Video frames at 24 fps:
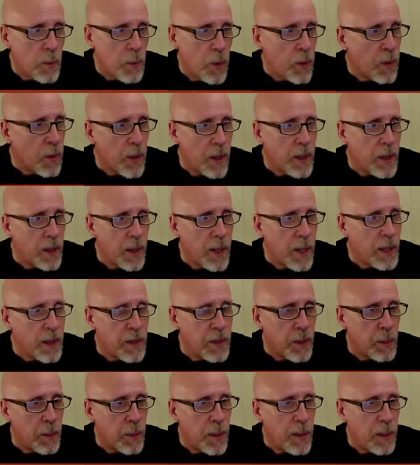thing to ask
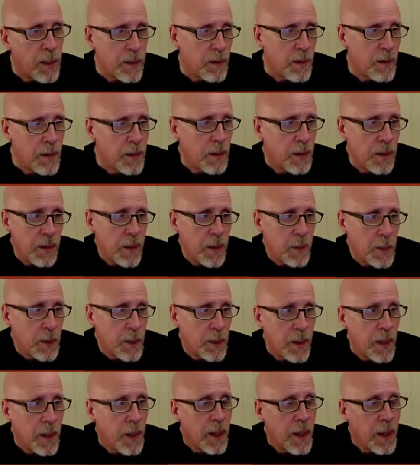about, isn't it? I mean,
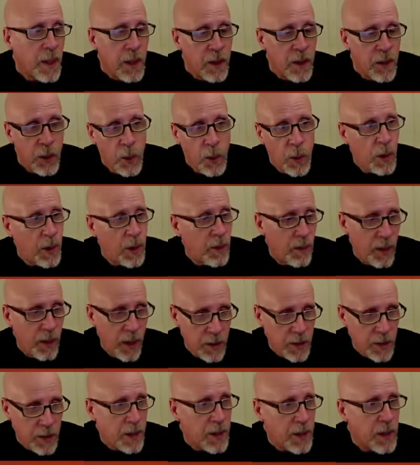so as
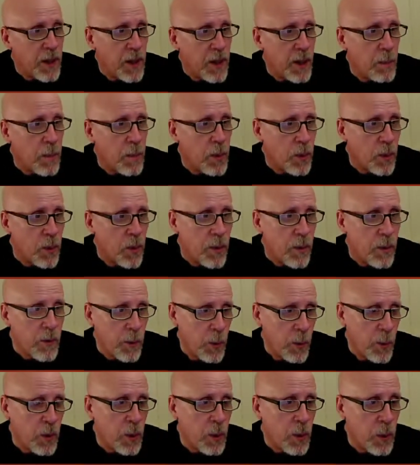an example,
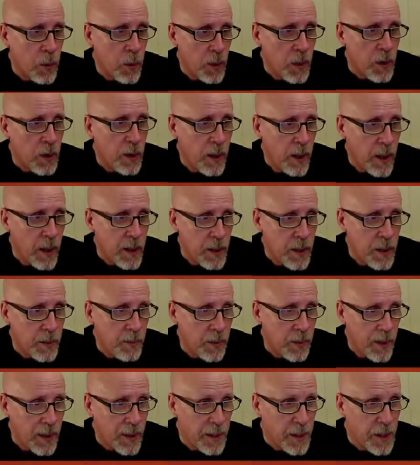suppose we were asked to
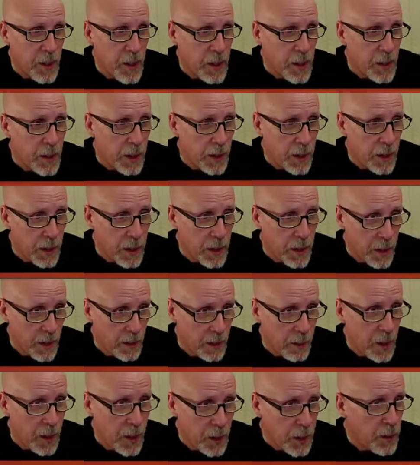find the GCD of
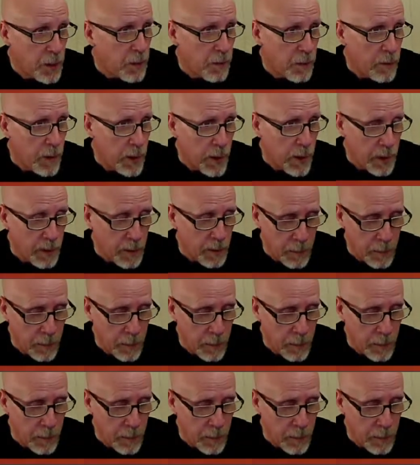105,